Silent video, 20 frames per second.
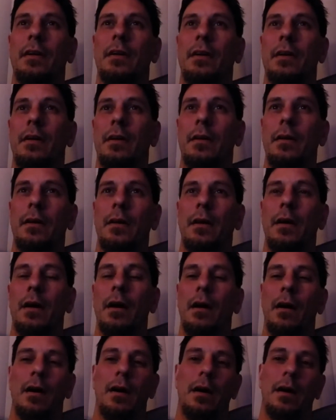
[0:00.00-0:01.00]

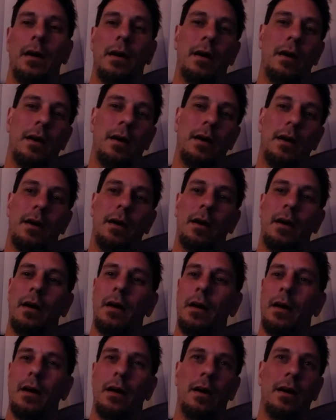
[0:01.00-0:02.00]

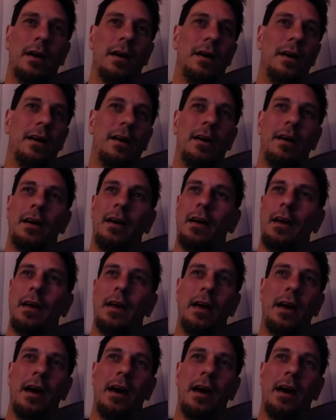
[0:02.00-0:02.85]
Nobody speaks.